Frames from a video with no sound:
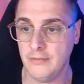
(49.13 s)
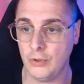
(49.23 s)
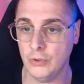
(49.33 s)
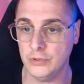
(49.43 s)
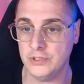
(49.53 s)

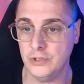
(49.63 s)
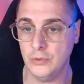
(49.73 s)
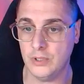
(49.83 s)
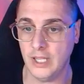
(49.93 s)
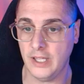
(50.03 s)
course, you
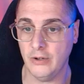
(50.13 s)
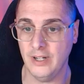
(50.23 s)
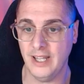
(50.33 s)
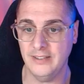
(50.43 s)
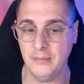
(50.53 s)
will click on
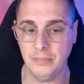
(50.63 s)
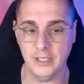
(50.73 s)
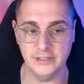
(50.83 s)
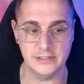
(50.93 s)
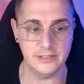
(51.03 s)

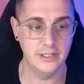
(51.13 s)
templates.